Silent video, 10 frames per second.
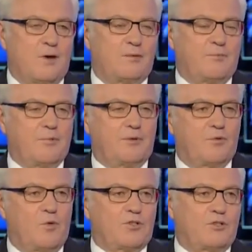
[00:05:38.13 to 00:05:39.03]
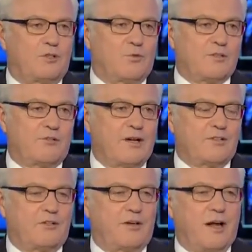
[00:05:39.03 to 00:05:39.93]
While people in Washington were
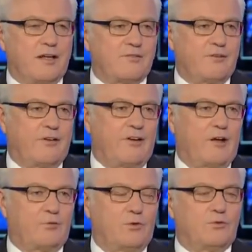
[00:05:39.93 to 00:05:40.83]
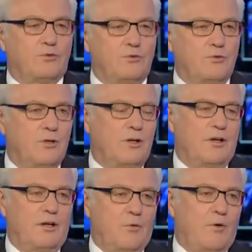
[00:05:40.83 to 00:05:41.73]
scratching their heads, figuring out what to do,
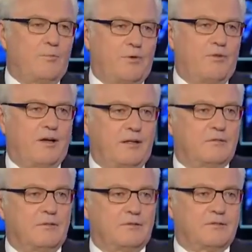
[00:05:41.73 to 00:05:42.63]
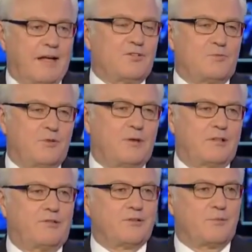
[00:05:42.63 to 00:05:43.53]
we were providing tangible
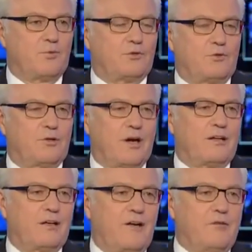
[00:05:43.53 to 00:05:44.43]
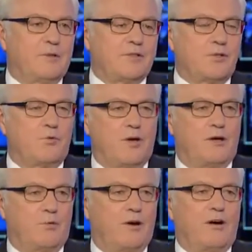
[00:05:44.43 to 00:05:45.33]
military support to the Iraqi government. So
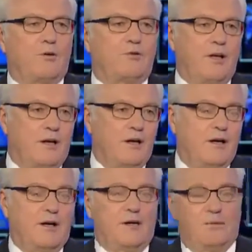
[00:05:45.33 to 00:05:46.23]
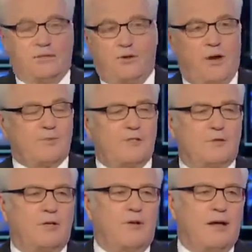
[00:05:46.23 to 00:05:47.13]
we're out there. But you're
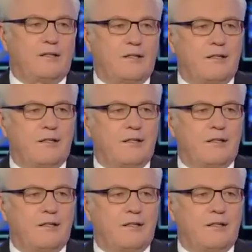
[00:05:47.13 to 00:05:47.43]
absolutely right.